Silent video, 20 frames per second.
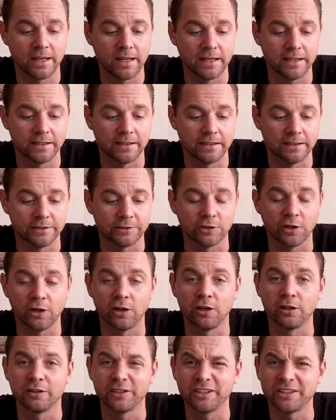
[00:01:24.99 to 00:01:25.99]
and it's
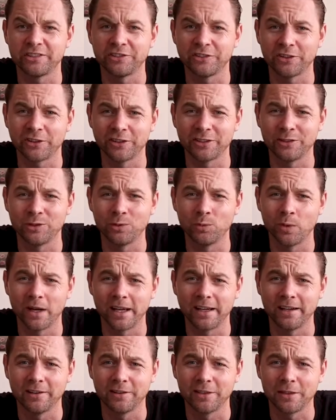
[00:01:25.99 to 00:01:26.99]
already starting to
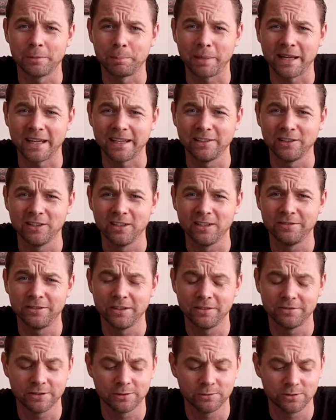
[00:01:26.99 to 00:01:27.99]
wear the paint off
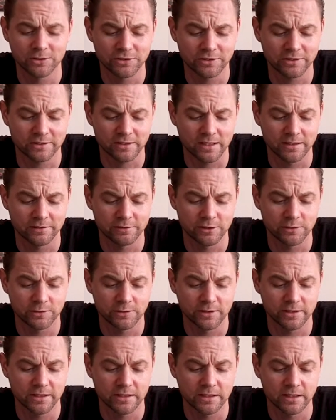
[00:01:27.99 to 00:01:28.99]
of it, which is kind of
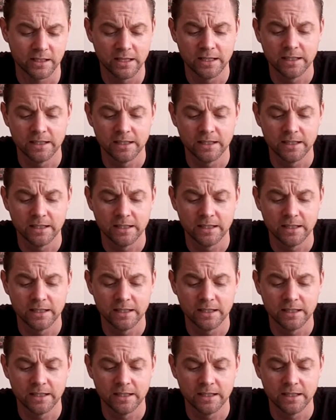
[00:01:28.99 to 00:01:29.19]
annoying.